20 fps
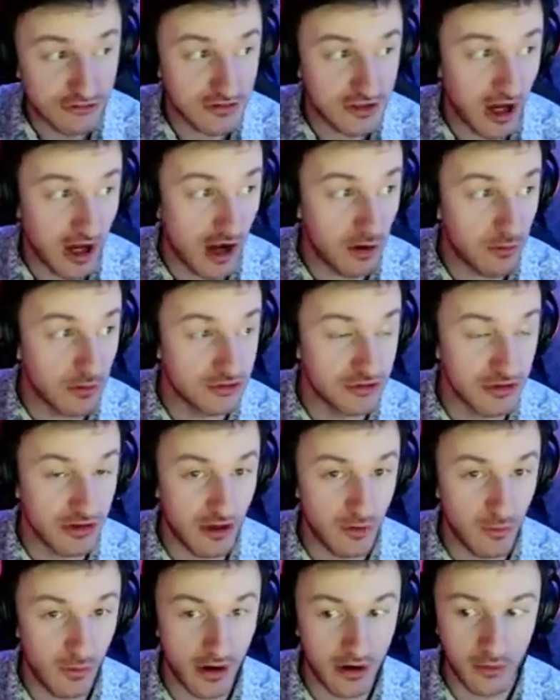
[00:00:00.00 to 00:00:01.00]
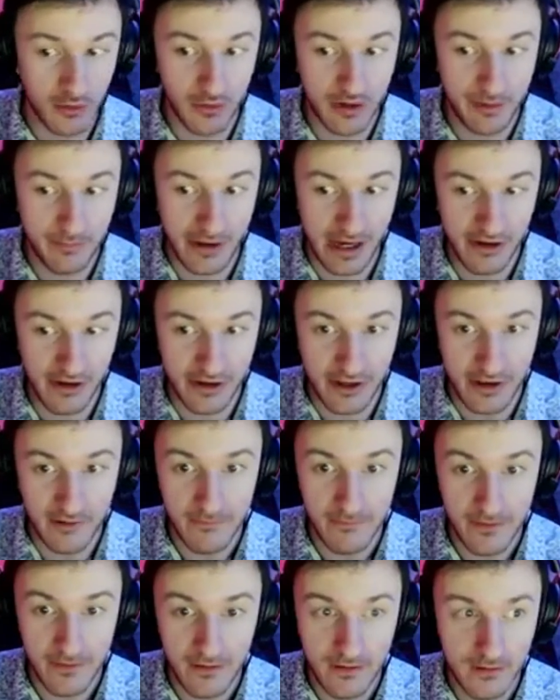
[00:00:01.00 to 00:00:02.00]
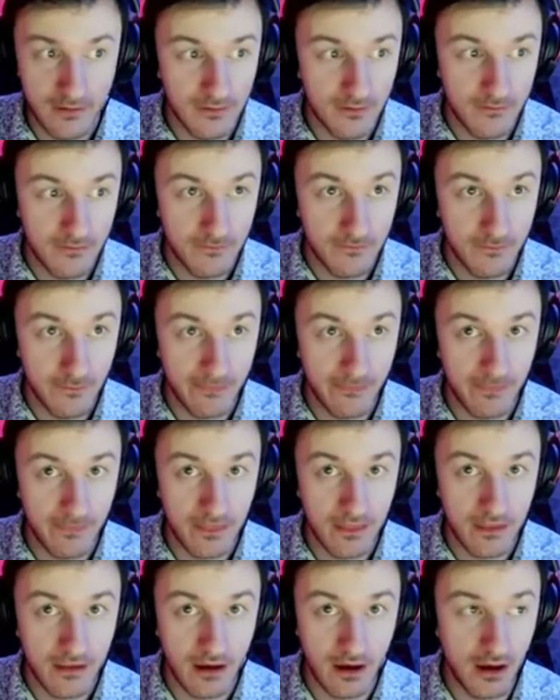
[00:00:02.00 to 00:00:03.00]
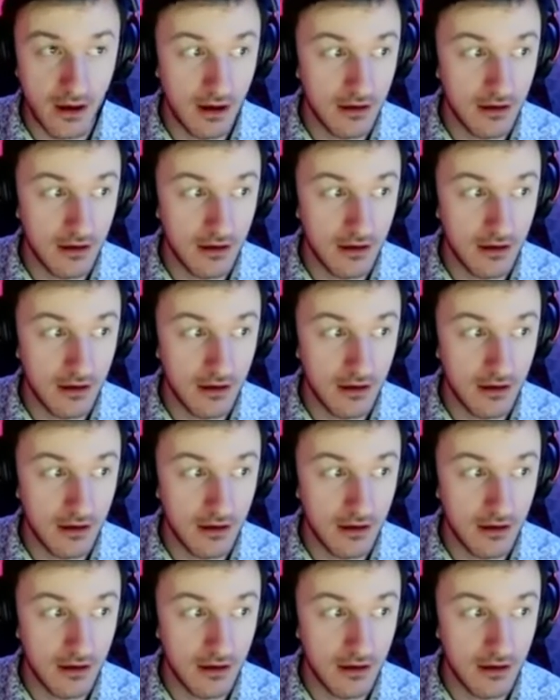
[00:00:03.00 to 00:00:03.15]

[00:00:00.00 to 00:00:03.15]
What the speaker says: talk while drinking water. What about it? Huh?